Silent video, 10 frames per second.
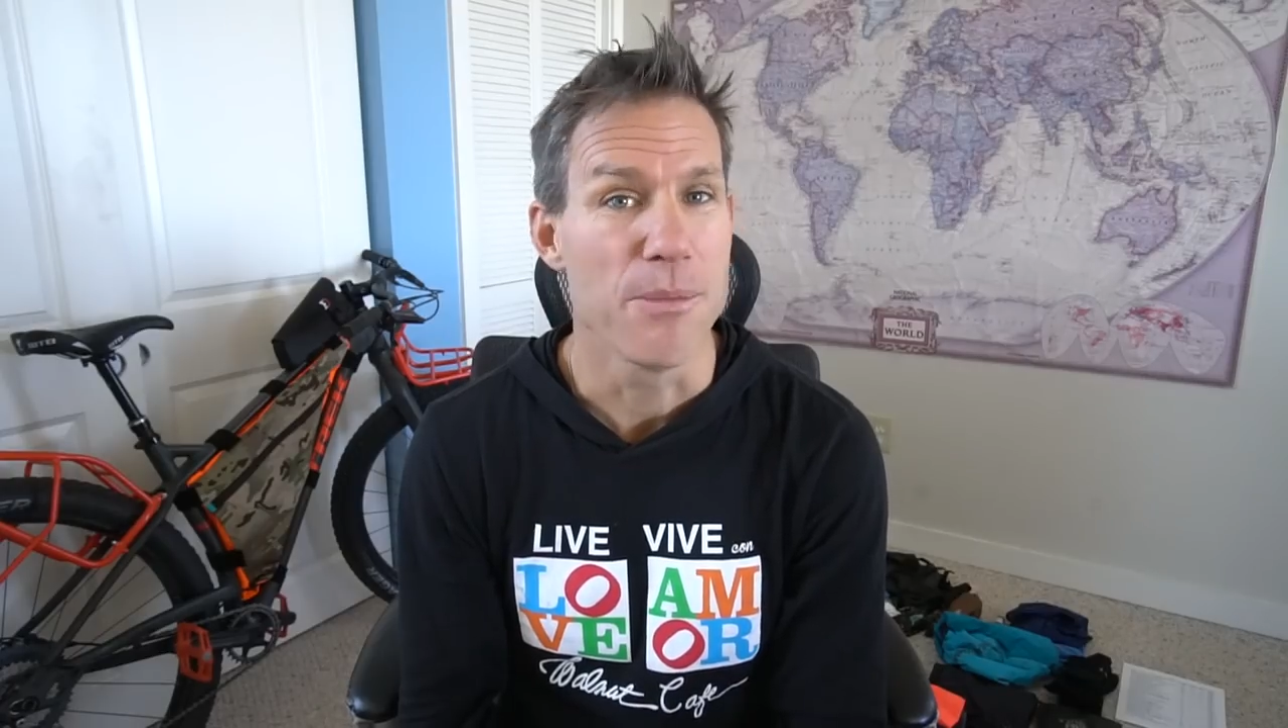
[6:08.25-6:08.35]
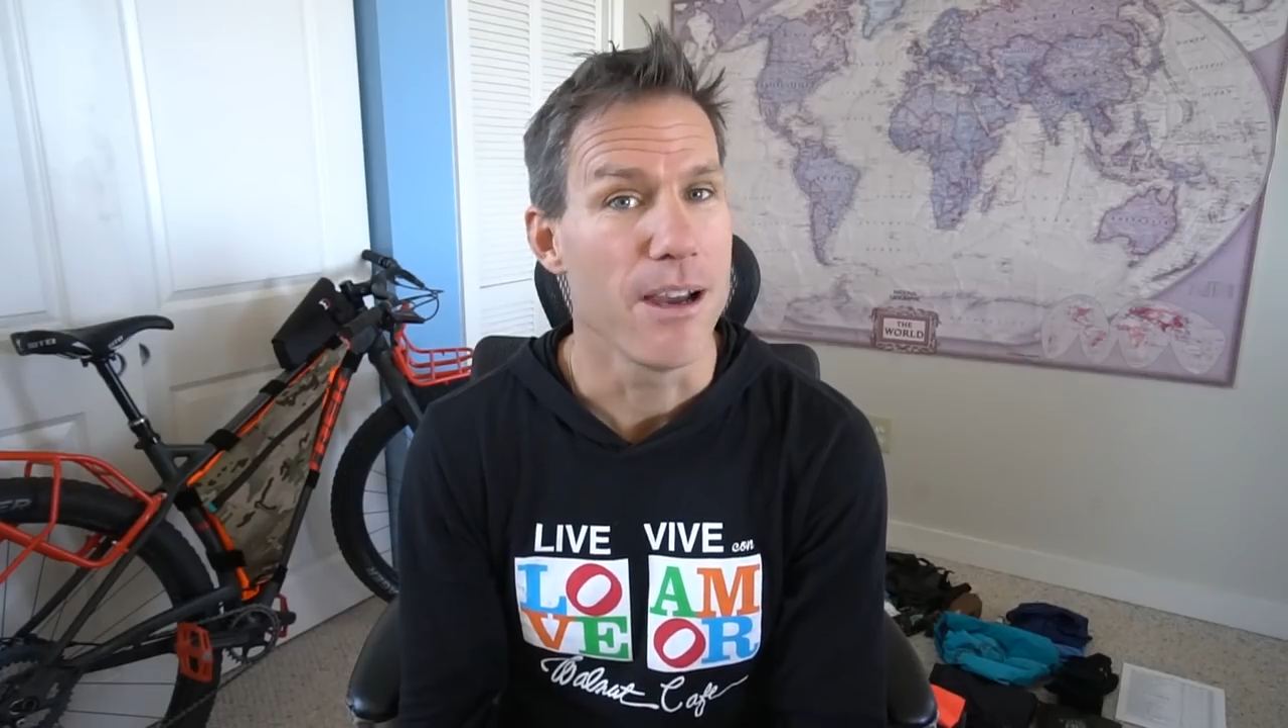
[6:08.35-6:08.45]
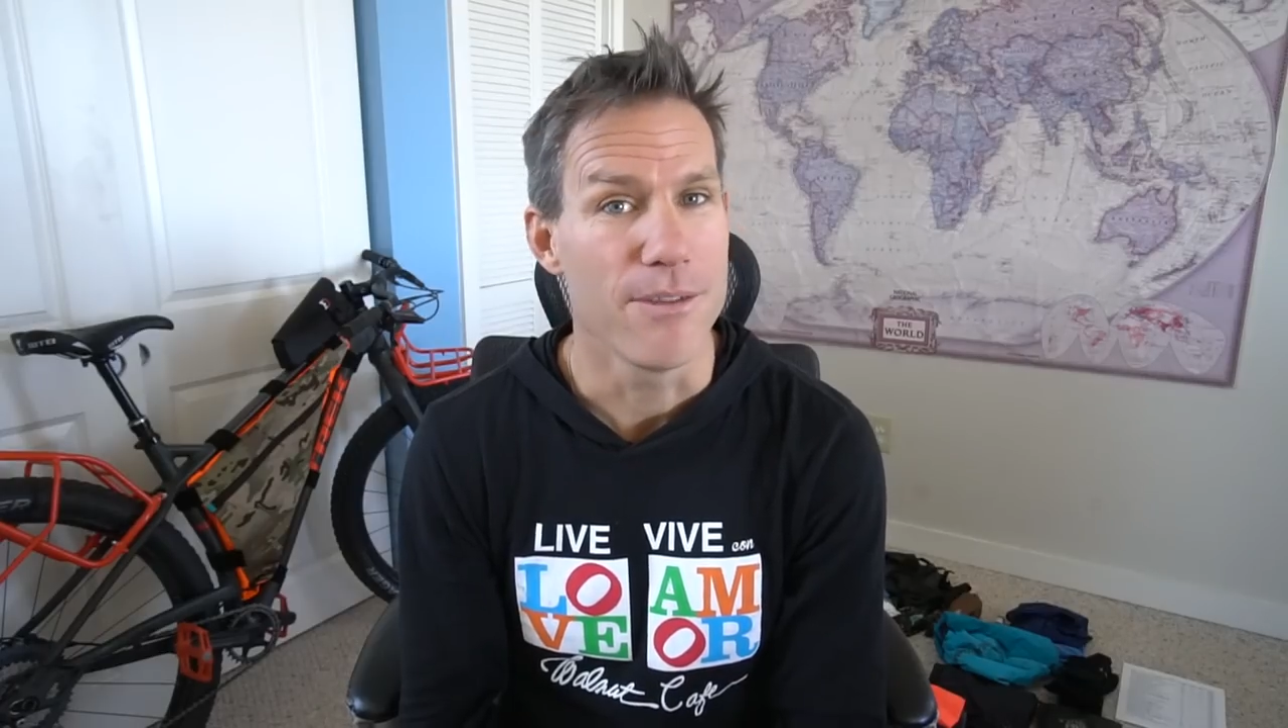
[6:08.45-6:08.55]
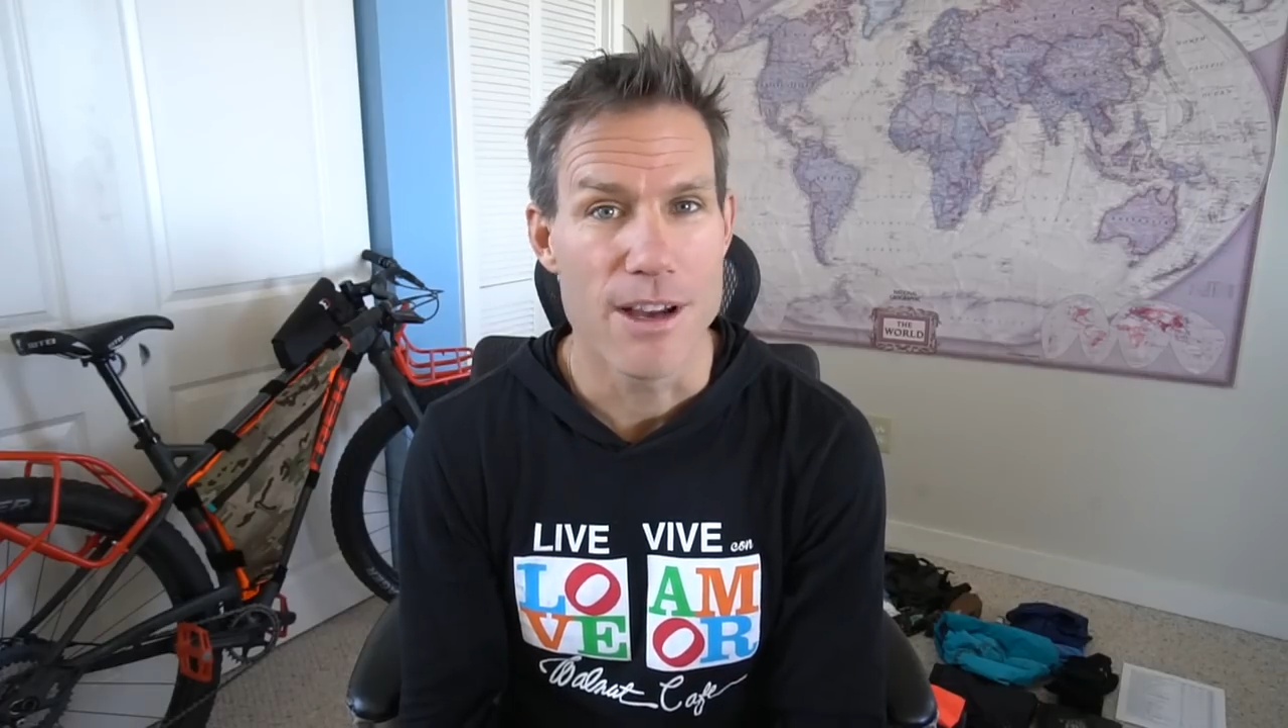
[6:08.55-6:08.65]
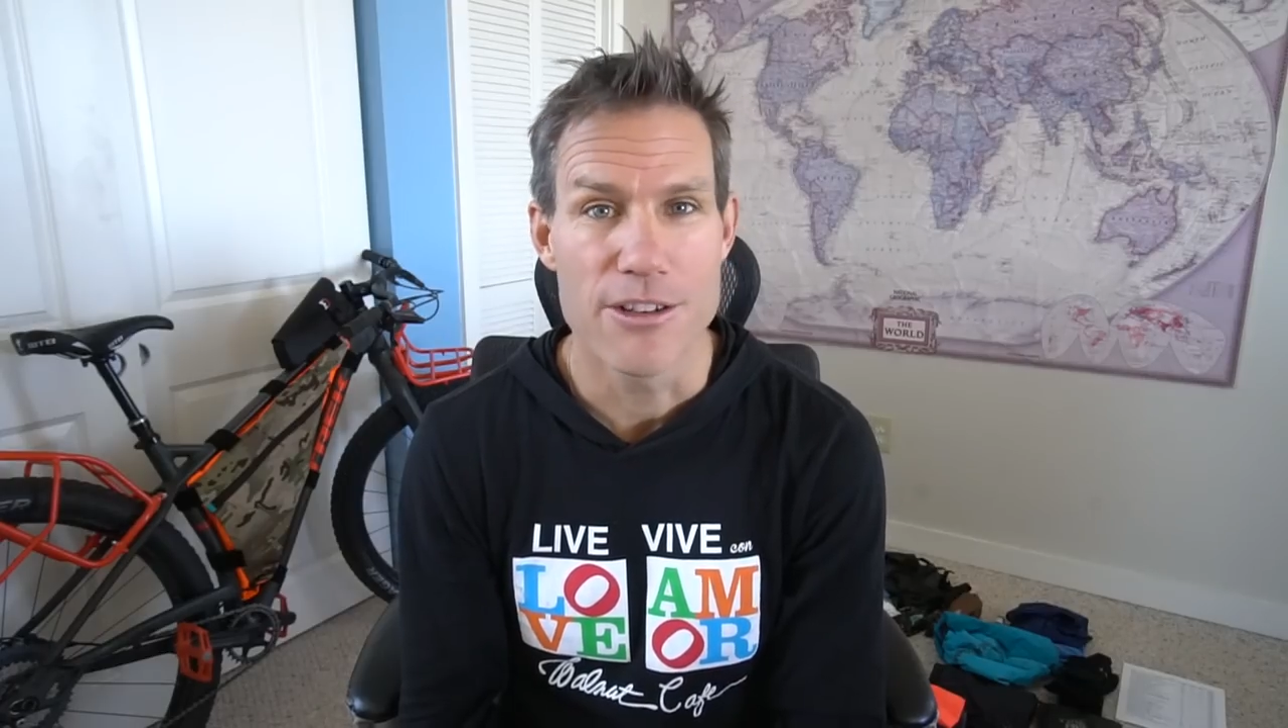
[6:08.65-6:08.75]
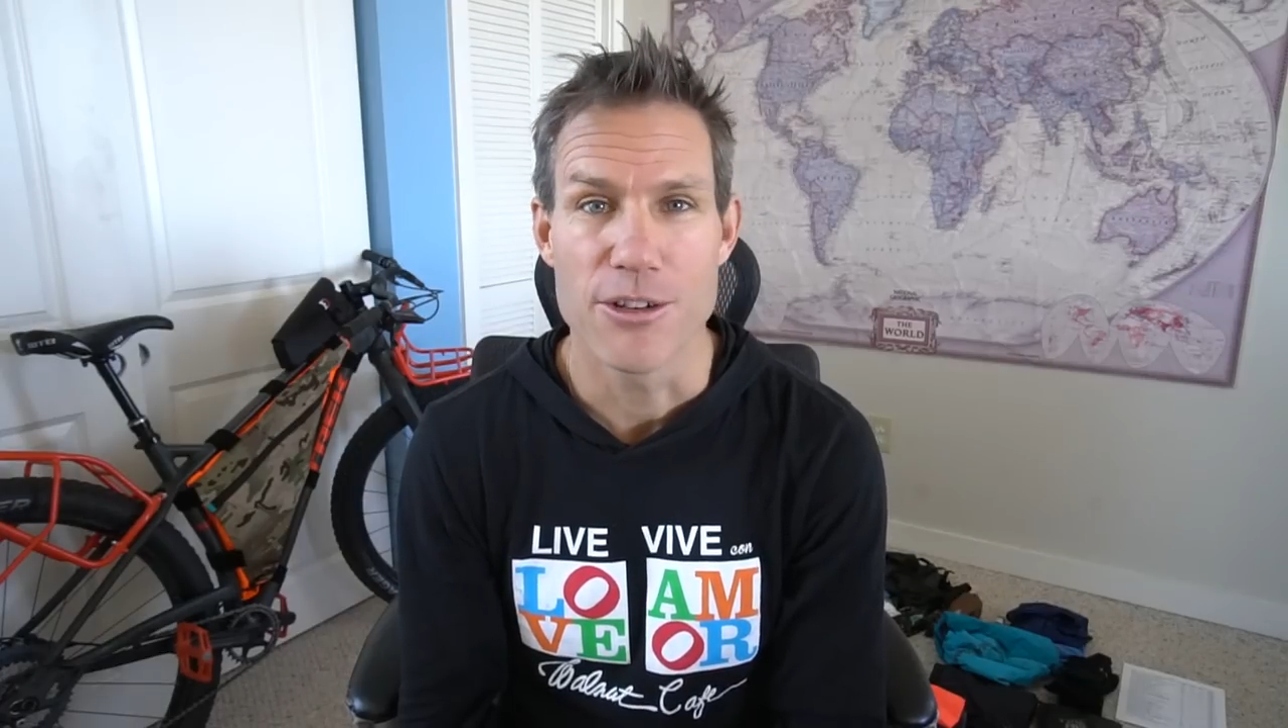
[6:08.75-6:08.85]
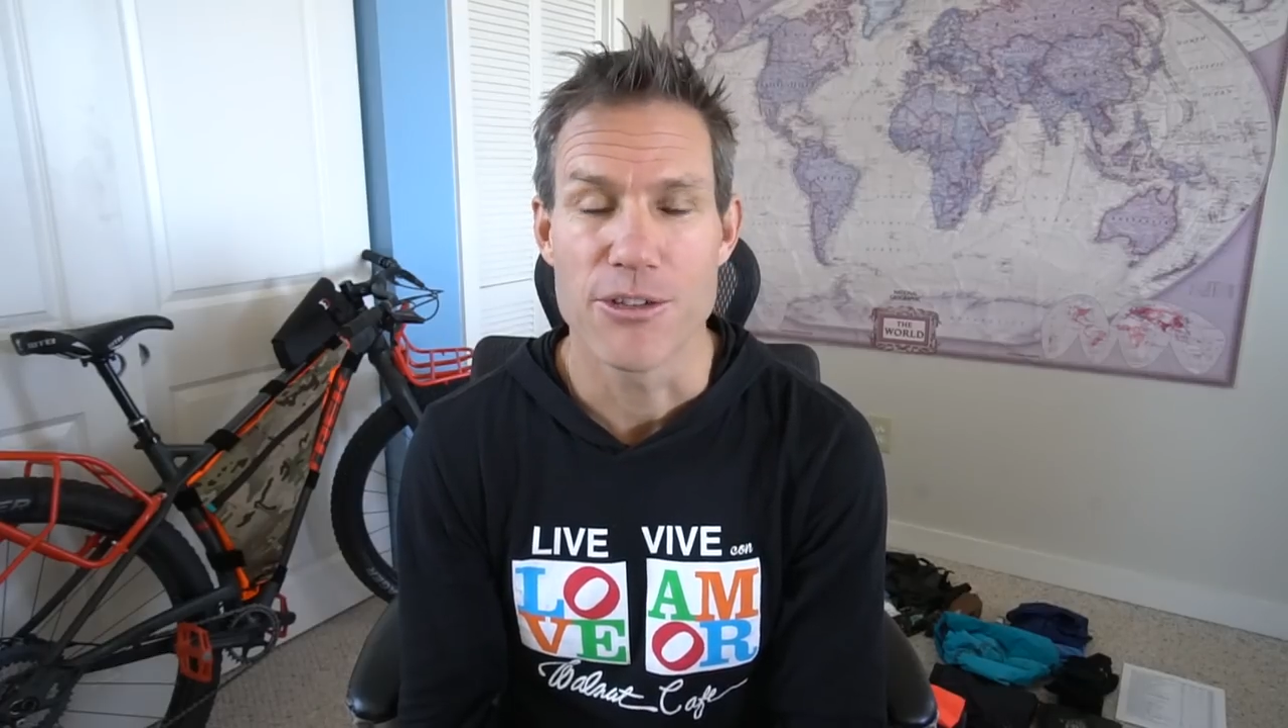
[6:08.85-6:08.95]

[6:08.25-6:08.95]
my adventure